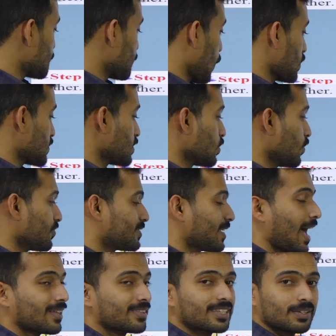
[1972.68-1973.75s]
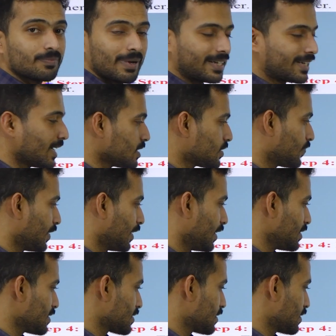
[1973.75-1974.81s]
process of charging metal
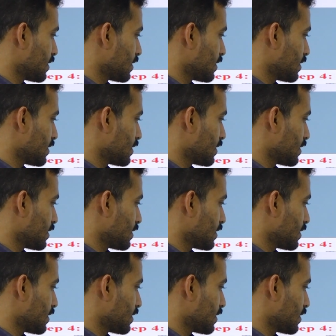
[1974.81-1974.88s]
spheres